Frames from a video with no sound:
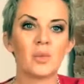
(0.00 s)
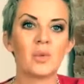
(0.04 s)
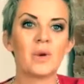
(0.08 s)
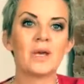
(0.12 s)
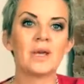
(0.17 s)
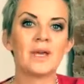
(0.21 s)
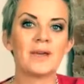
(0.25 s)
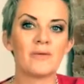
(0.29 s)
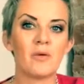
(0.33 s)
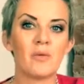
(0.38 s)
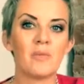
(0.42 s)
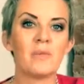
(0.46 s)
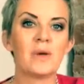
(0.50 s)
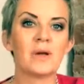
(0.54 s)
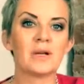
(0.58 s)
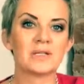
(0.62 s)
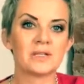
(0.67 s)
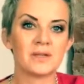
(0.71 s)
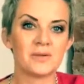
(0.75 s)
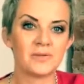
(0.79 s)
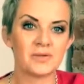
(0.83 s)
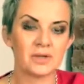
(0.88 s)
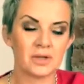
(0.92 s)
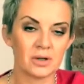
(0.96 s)
we give a mix
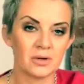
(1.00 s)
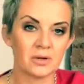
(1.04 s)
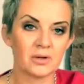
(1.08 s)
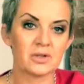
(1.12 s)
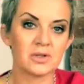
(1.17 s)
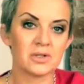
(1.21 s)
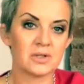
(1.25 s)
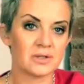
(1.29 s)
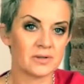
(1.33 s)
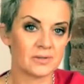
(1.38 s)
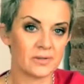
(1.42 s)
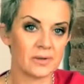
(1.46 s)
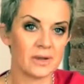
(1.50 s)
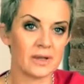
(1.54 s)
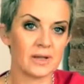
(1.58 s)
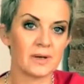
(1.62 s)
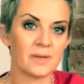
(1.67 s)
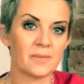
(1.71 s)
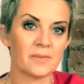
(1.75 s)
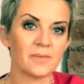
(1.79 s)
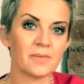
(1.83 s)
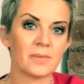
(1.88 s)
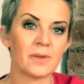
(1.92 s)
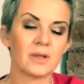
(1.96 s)
of solutions for that.
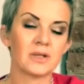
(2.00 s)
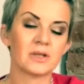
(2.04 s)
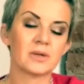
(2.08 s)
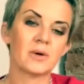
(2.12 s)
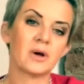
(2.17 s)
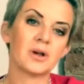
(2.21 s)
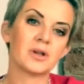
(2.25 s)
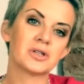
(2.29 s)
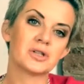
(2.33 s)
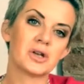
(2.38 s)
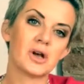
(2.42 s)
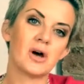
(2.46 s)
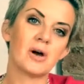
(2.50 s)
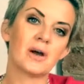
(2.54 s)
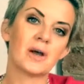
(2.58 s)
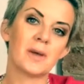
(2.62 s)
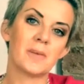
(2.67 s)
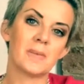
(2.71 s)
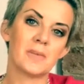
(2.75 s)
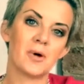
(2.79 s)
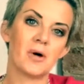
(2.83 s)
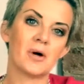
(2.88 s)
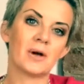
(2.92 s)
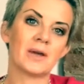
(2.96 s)
So our
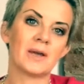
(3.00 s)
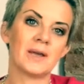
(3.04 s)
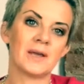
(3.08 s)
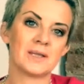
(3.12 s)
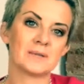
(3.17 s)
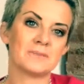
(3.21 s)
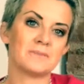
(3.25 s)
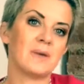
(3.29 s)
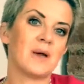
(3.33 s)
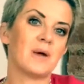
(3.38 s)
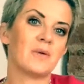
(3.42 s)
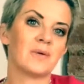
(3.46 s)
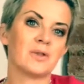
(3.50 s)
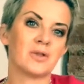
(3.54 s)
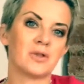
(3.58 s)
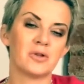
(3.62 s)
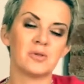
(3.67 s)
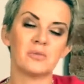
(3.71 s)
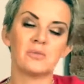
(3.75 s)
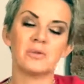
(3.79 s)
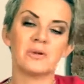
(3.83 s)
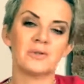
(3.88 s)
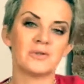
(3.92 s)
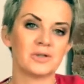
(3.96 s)
target market is met with a
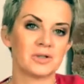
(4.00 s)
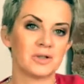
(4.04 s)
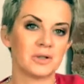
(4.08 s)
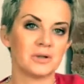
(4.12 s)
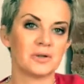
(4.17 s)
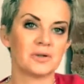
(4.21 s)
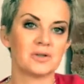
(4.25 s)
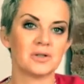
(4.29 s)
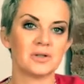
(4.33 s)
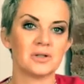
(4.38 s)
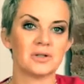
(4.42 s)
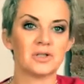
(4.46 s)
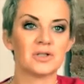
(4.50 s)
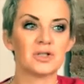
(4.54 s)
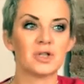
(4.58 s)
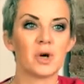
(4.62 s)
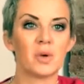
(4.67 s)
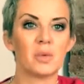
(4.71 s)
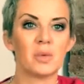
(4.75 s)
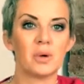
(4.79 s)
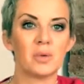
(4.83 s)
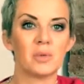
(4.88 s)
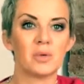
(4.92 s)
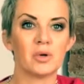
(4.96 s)
number of solutions. So
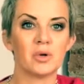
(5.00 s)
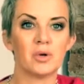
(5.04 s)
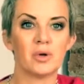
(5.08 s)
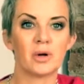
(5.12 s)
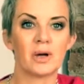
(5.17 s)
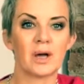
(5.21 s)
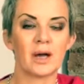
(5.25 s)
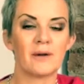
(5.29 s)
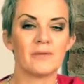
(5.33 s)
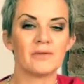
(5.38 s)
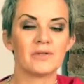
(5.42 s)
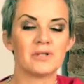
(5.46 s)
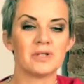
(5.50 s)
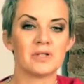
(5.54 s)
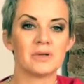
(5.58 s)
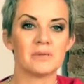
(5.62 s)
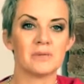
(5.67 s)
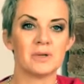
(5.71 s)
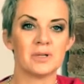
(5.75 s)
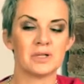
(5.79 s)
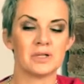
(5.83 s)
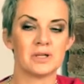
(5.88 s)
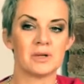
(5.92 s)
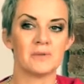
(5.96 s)
we will look after them
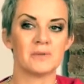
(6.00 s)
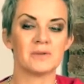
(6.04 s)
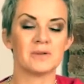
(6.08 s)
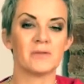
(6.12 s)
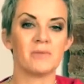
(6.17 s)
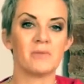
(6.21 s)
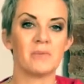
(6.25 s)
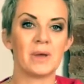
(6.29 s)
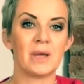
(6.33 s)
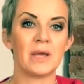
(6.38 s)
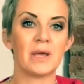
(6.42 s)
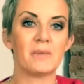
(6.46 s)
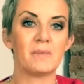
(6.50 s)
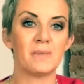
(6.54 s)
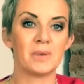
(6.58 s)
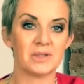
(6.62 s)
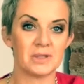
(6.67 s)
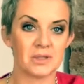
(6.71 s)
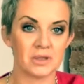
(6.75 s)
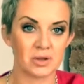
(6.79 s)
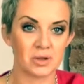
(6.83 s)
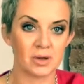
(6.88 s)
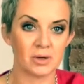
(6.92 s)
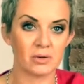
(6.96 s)
in terms of being in
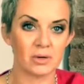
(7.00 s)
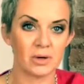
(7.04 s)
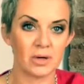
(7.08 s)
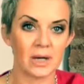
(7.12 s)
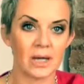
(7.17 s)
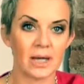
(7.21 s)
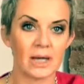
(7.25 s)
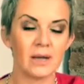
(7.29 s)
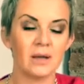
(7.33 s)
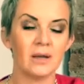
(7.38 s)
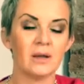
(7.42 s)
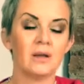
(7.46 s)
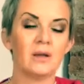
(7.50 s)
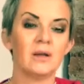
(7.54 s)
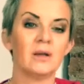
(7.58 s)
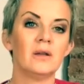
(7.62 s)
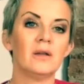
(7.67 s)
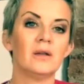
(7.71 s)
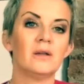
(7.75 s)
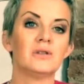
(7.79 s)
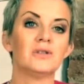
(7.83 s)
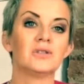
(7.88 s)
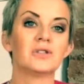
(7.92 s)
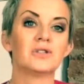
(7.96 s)
business currently,
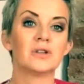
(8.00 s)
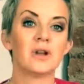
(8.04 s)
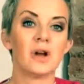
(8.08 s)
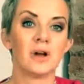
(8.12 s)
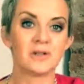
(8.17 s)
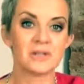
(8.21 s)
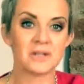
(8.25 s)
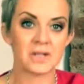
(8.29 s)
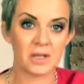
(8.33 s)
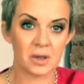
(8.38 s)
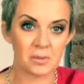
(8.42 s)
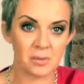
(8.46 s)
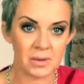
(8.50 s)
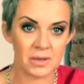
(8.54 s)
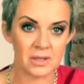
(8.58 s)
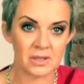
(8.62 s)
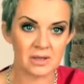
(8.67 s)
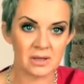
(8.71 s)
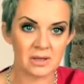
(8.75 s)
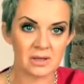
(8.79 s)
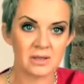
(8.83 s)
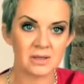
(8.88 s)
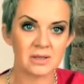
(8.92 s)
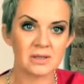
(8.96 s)
starting a
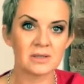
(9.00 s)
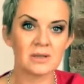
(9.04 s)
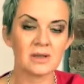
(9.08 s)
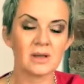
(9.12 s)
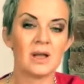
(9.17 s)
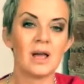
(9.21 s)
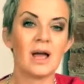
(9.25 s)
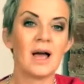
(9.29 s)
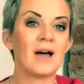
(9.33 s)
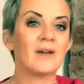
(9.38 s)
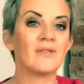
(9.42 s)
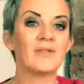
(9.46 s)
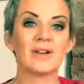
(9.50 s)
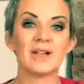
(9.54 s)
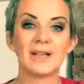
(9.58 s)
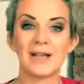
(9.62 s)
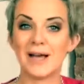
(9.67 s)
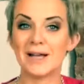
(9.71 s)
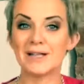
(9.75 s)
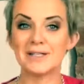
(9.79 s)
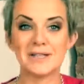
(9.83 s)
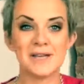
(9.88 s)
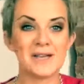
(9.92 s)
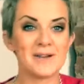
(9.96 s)
business, having an
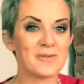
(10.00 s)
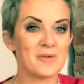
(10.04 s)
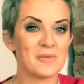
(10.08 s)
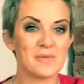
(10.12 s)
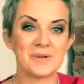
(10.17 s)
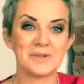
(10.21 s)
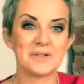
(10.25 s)
idea for a